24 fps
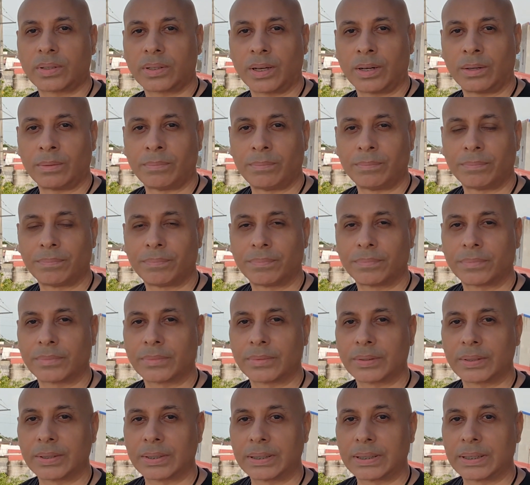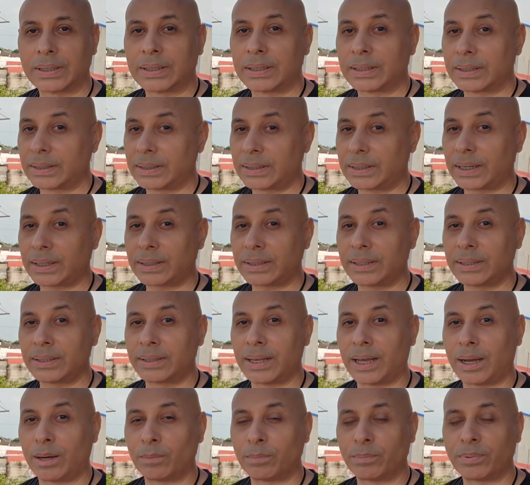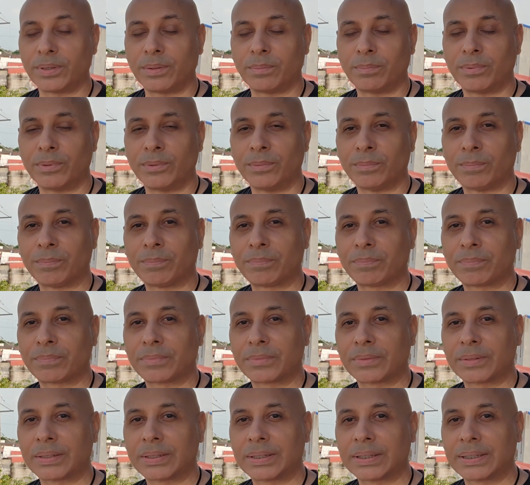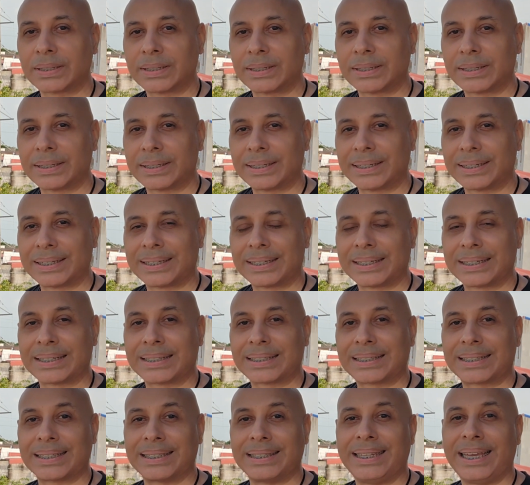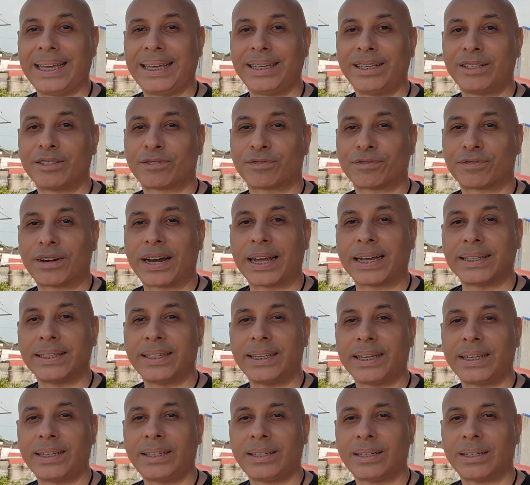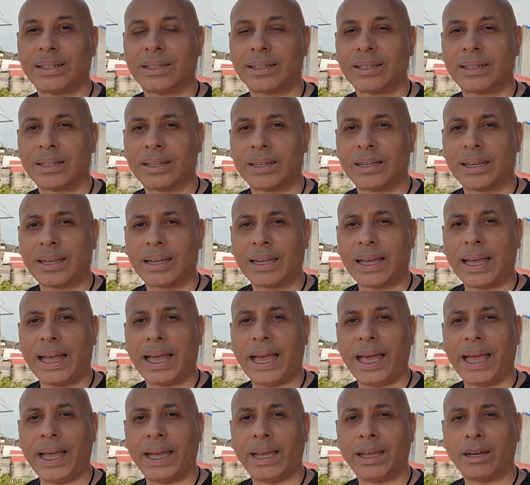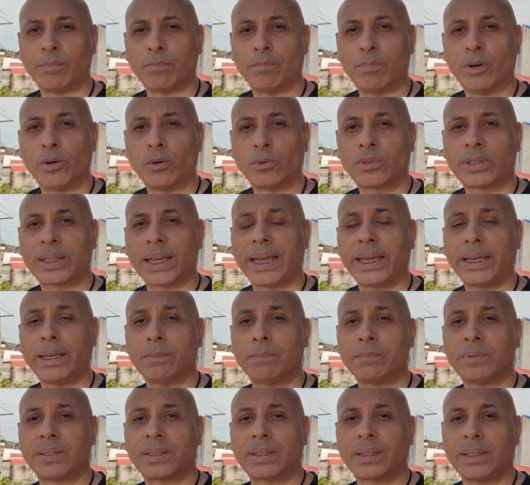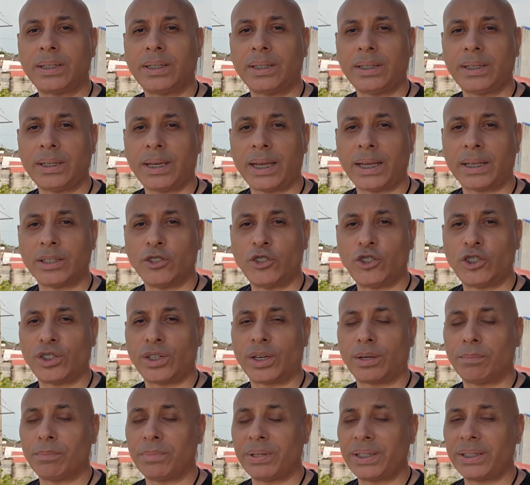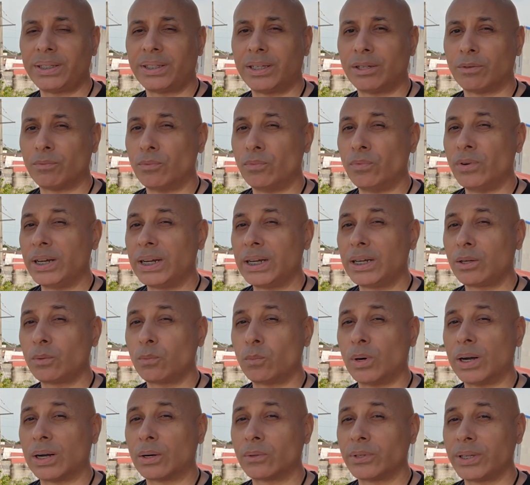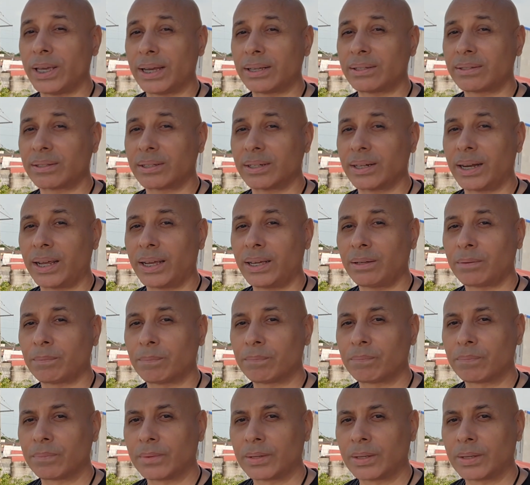So, check this out, people. Today is Friday, and both AMC and GME did really well yesterday.